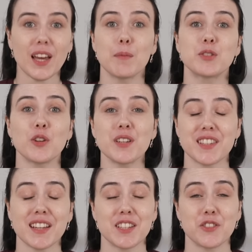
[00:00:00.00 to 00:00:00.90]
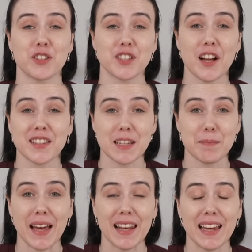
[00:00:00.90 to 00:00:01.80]
I'm so excited you're
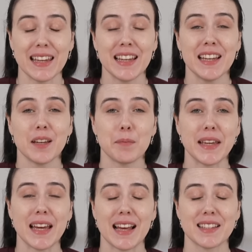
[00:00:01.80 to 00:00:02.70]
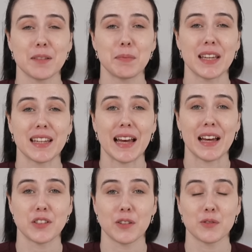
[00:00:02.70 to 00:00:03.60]
starting ballet, be it as a beginner
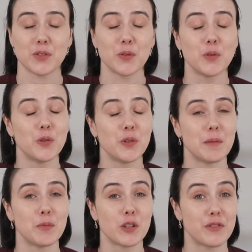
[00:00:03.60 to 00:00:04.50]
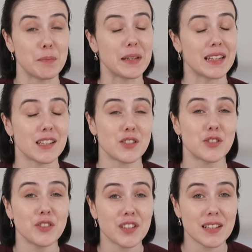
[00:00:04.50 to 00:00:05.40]
adult or more of a beginner
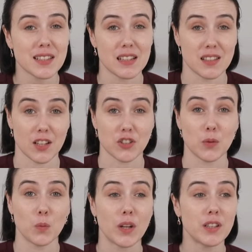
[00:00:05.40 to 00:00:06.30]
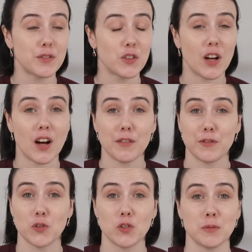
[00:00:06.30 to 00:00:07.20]
student. It's such a wonderful art
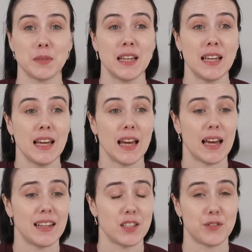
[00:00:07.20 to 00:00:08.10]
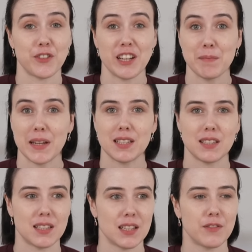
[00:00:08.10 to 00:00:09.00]
form and it's very
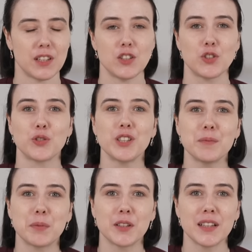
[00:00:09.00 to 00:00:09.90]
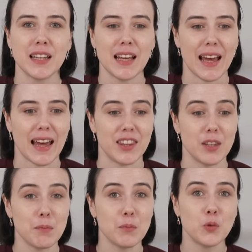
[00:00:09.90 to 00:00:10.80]
meditative and enjoyable. And
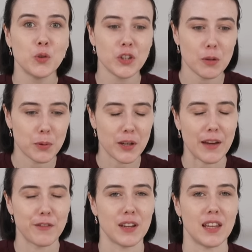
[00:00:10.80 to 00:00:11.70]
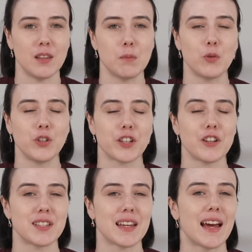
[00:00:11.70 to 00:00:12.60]
the more you put effort in, the more you're
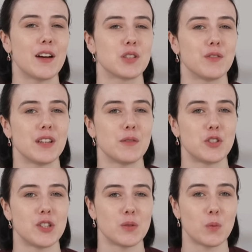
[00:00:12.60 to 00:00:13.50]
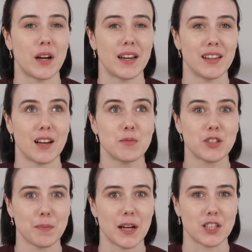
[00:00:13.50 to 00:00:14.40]
going to get out of it, which is why I'm
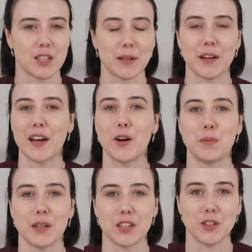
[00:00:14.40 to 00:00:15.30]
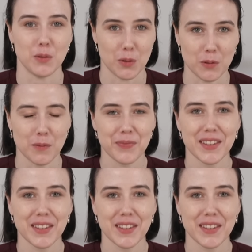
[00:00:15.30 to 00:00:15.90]
so passionate about helping you all.